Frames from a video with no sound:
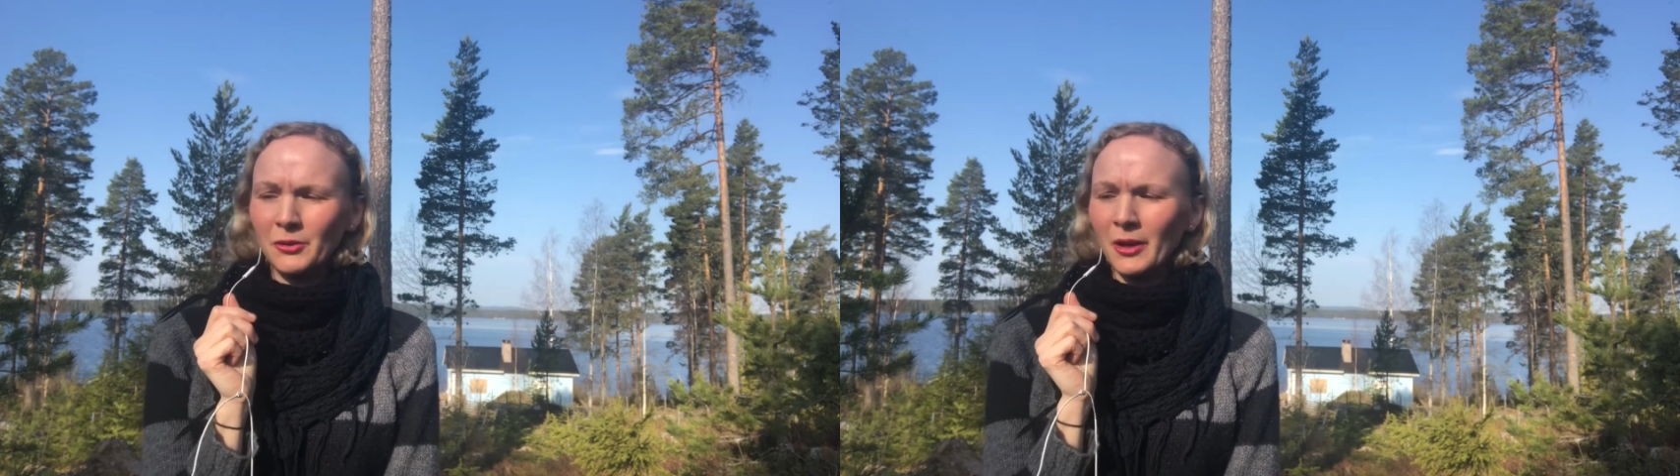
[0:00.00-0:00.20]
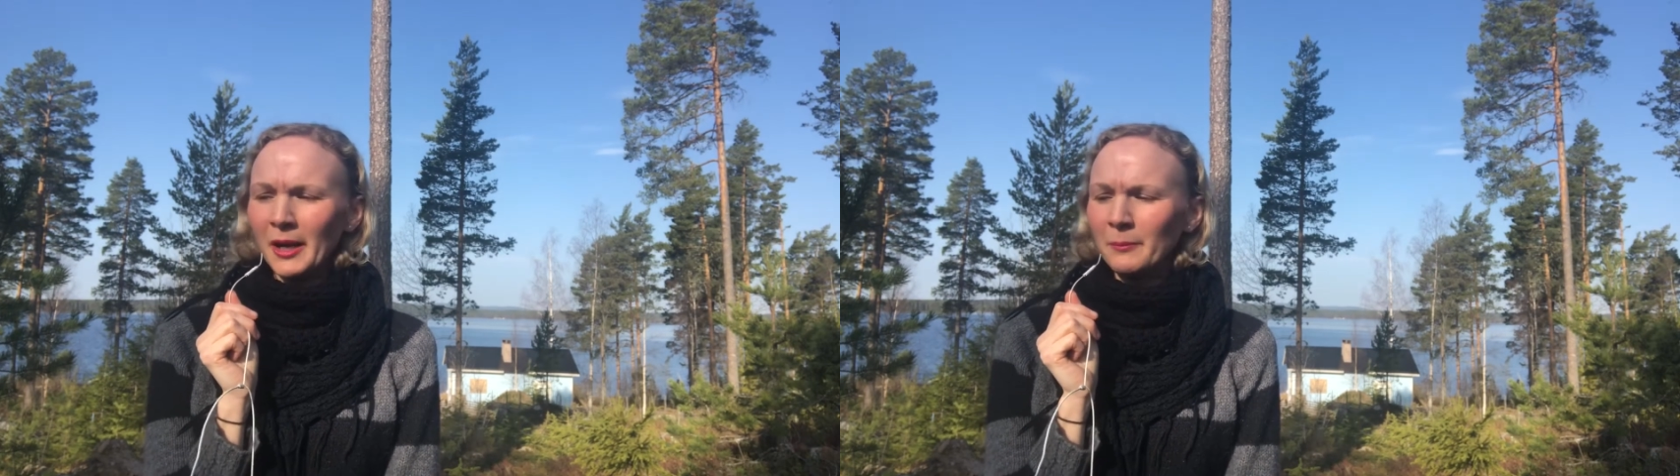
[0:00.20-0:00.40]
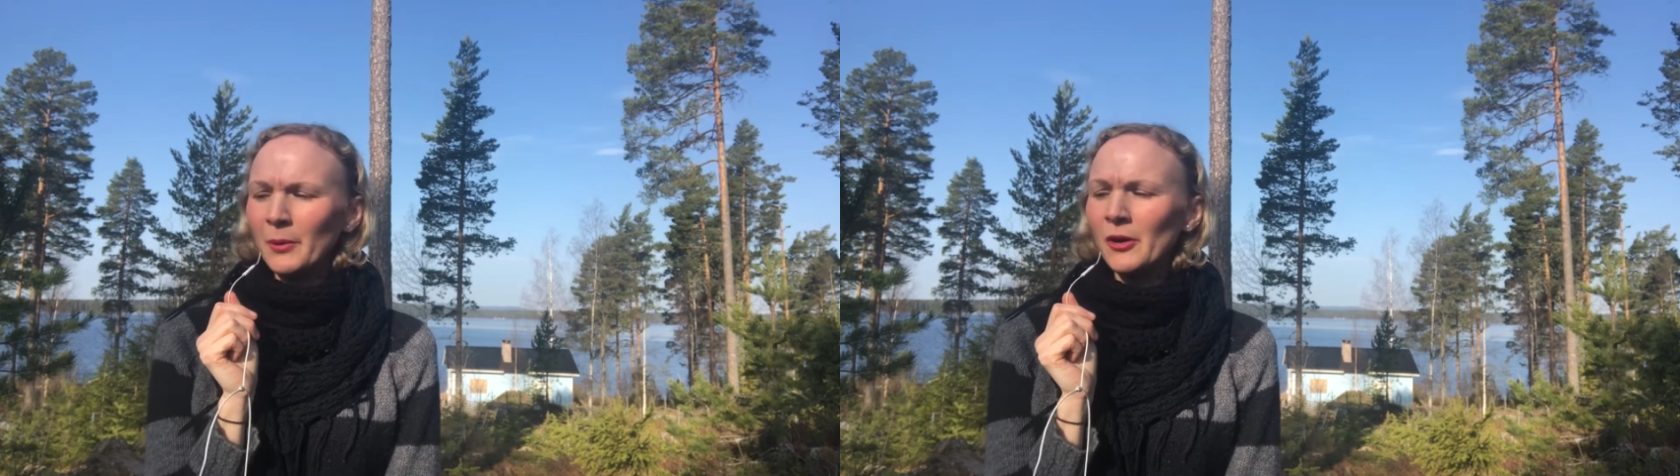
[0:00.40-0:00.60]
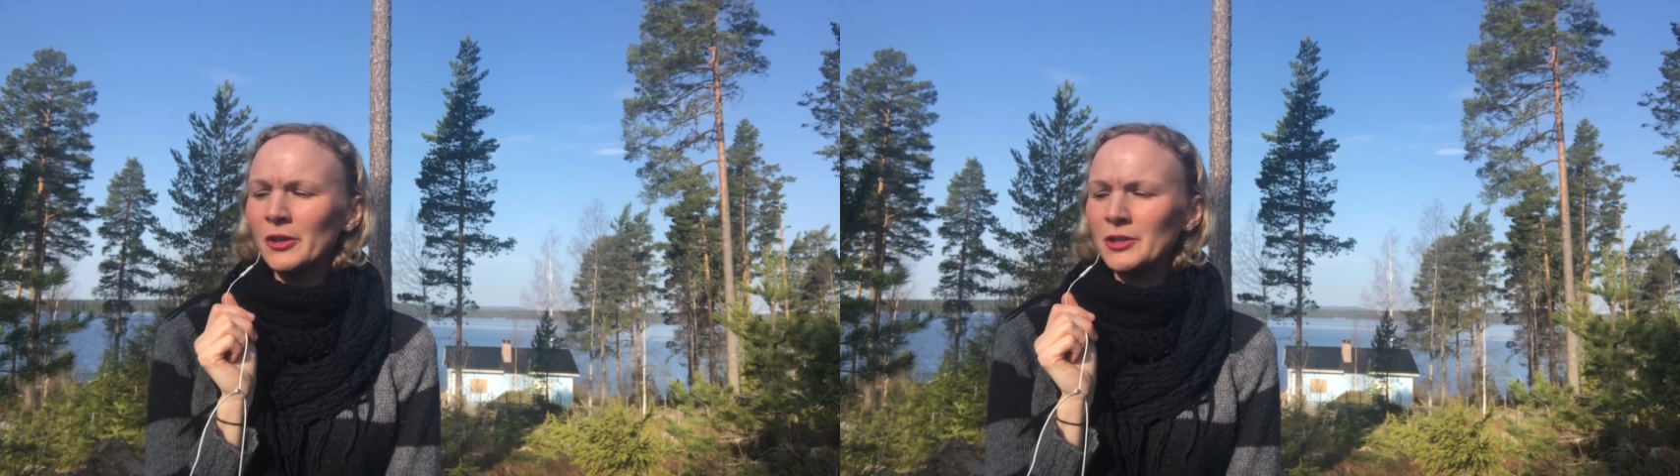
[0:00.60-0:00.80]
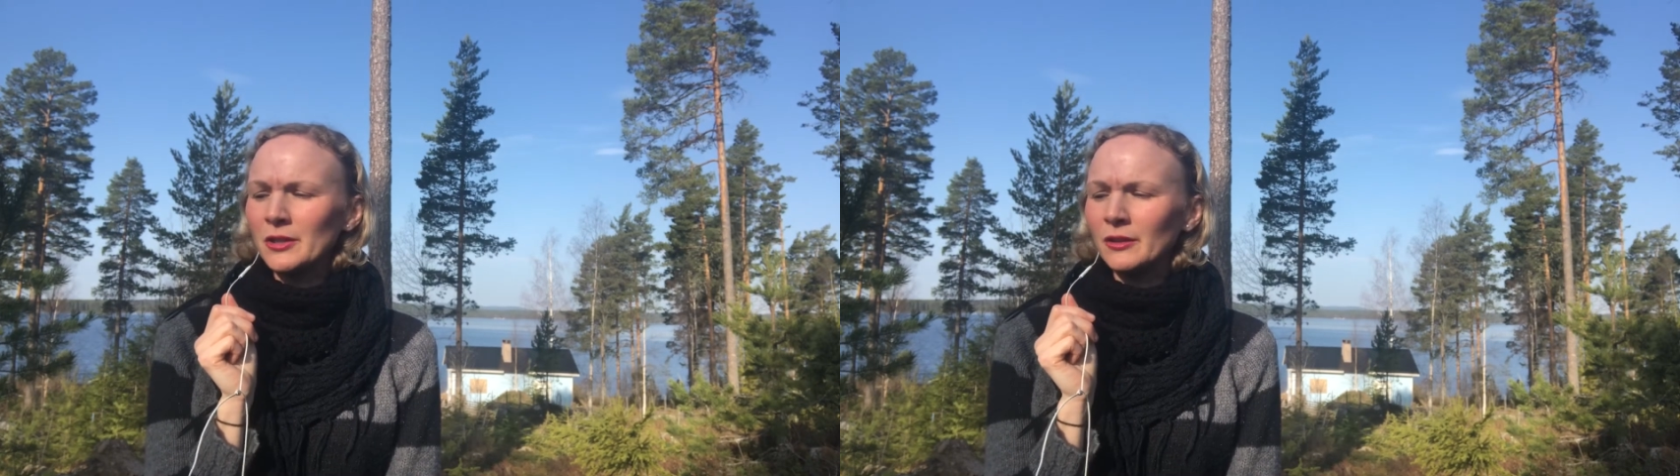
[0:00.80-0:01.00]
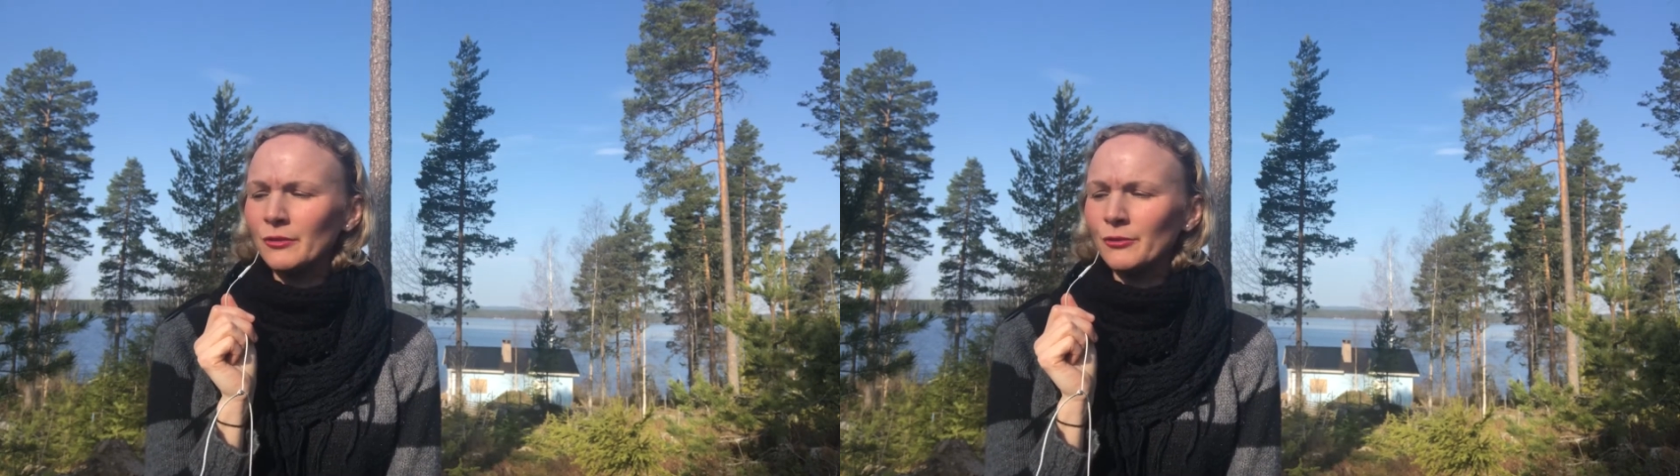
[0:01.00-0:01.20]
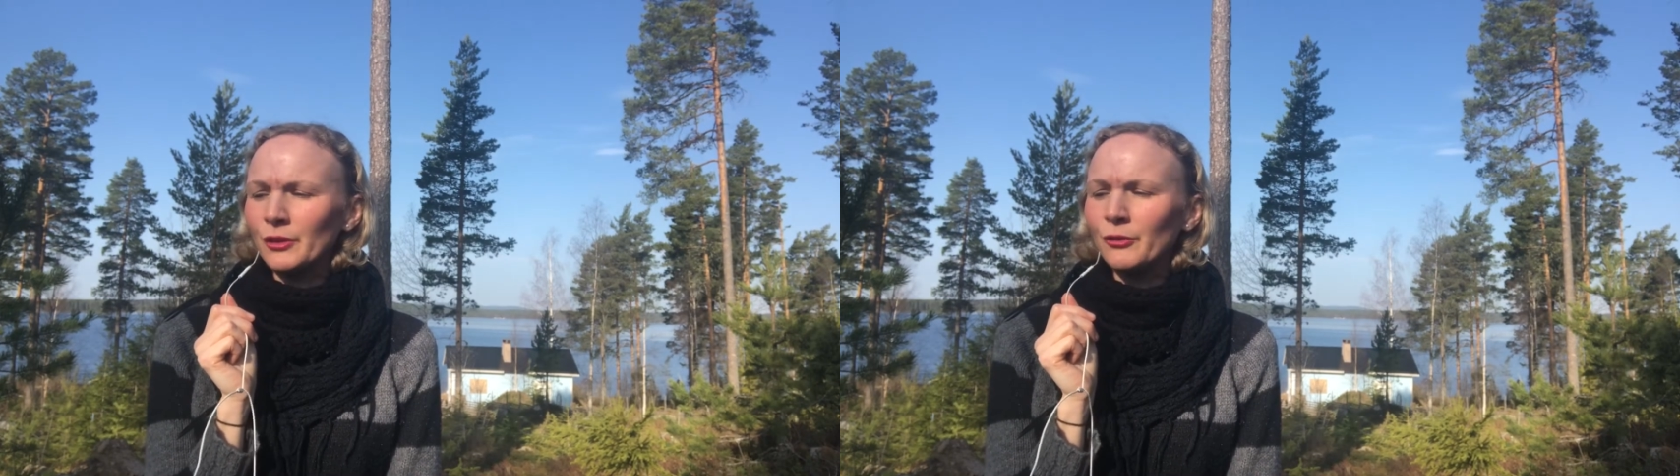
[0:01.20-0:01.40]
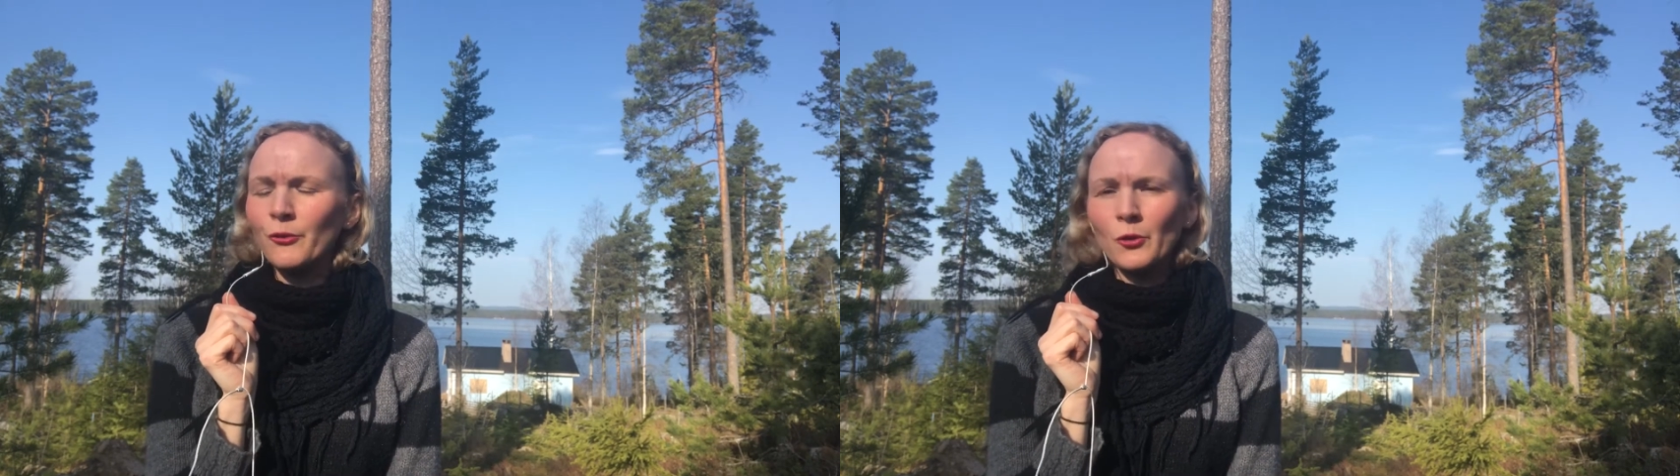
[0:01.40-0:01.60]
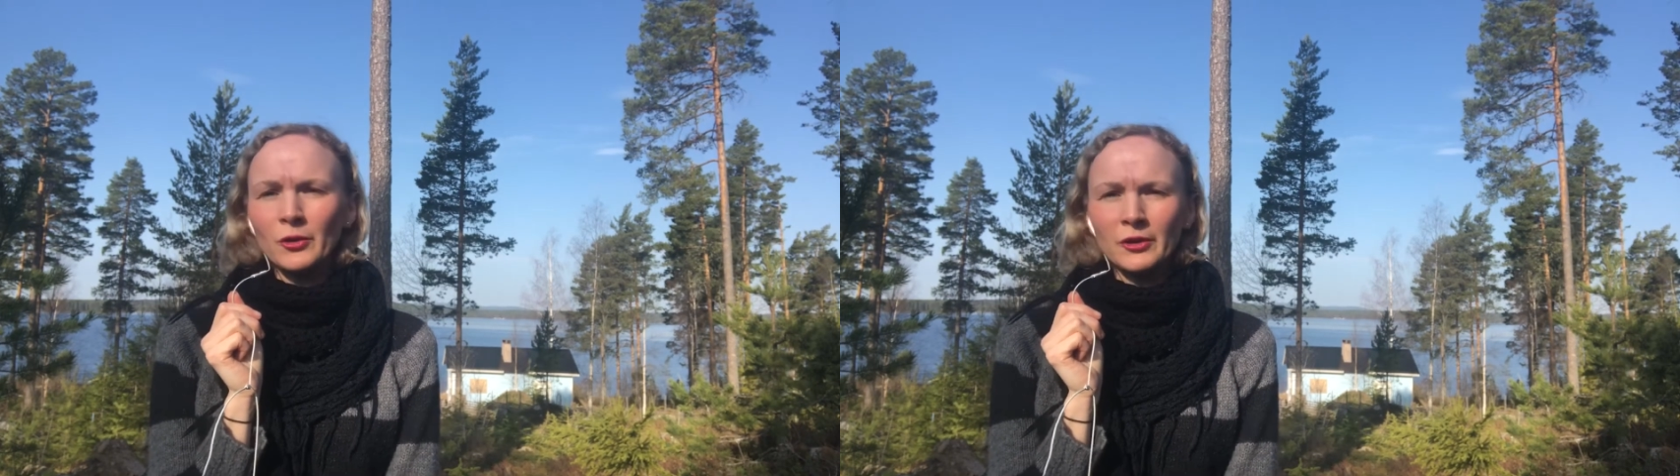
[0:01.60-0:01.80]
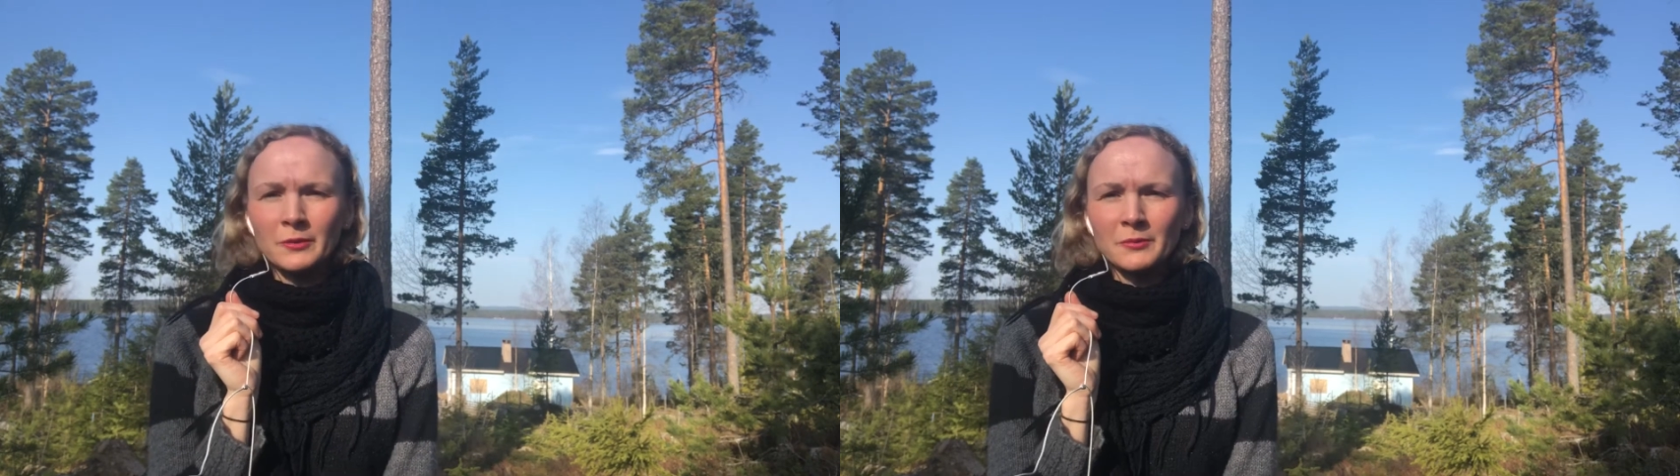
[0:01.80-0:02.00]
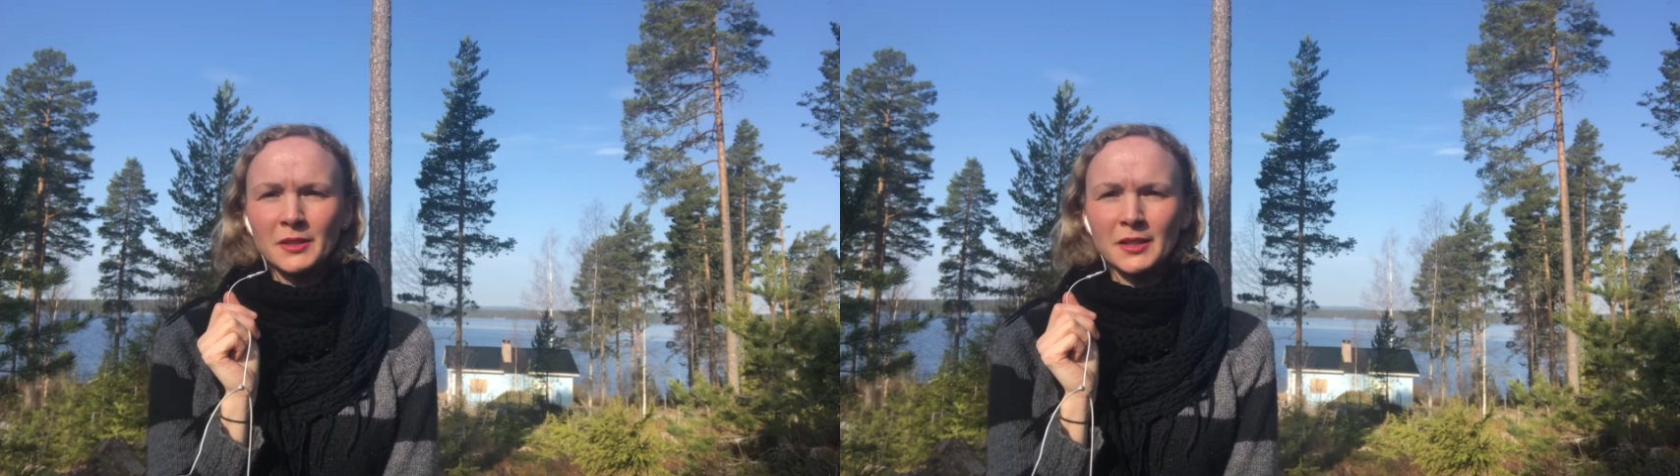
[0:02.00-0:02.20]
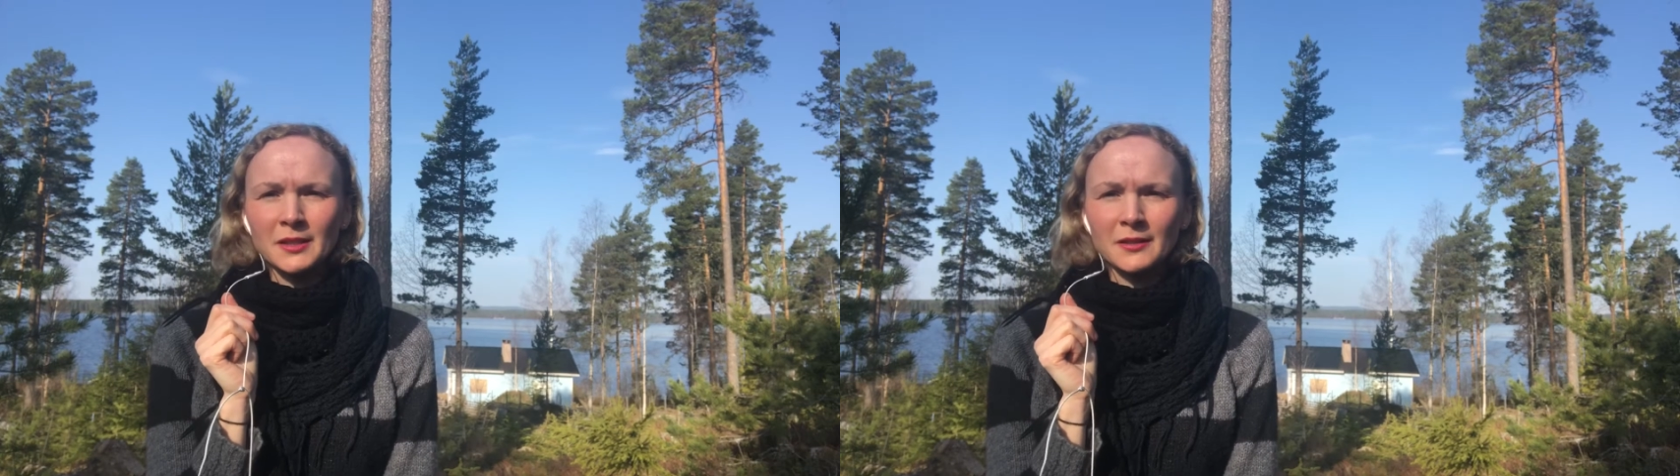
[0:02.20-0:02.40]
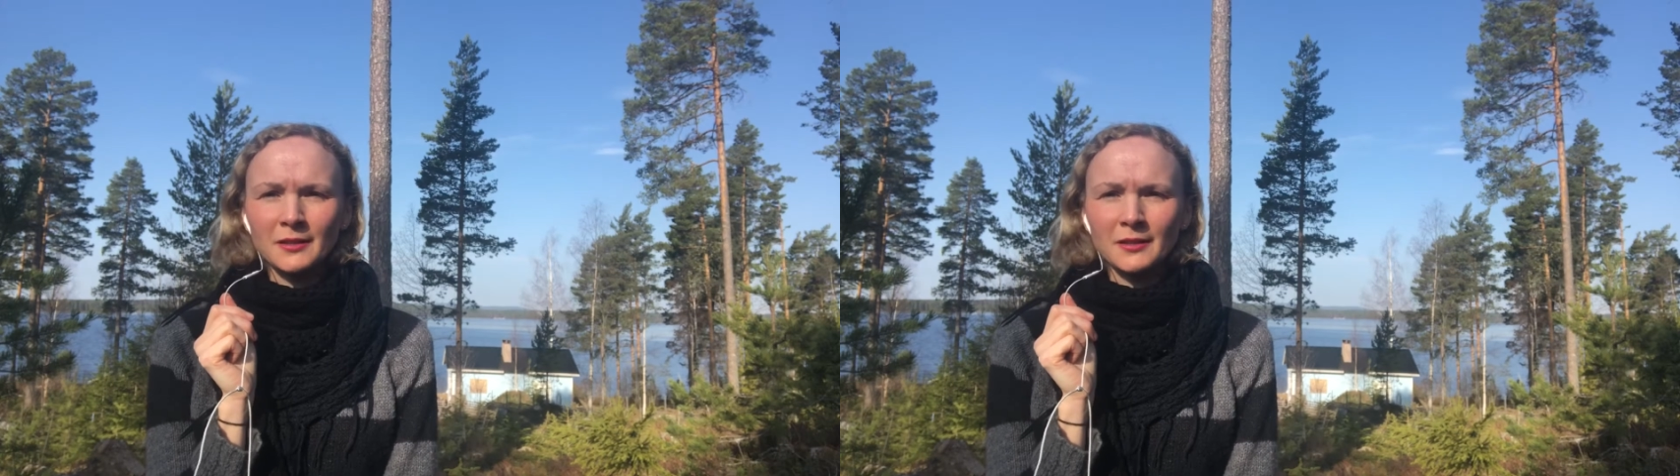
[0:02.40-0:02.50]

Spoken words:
I'm part of forums